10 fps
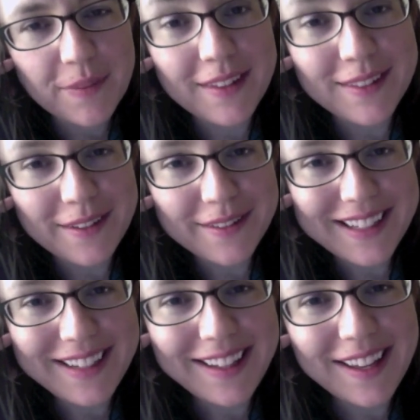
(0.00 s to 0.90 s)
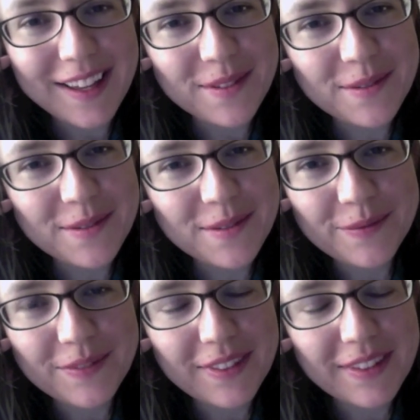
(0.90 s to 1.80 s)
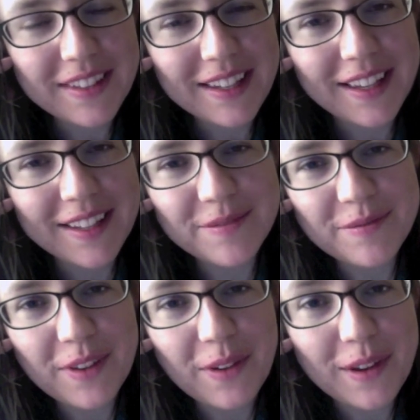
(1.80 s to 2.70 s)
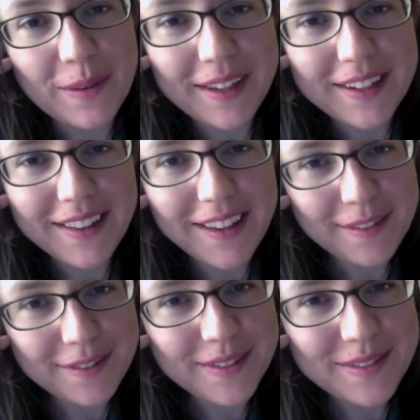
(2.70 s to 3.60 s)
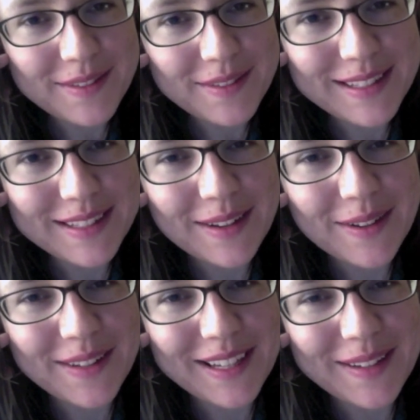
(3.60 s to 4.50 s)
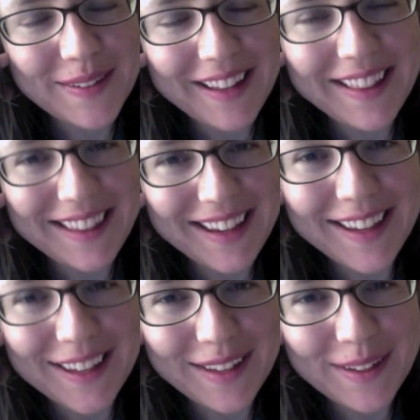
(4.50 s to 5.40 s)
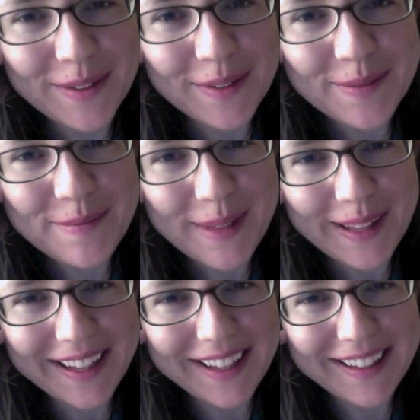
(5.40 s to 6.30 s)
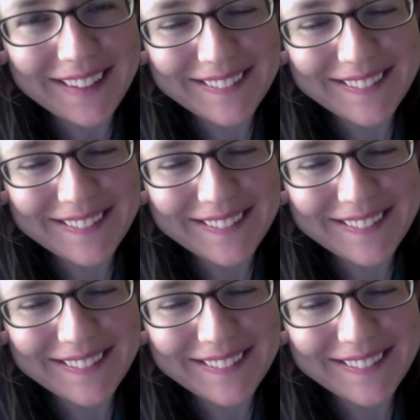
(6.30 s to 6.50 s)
lovely and great way to live. So anyway, thank you. Bye.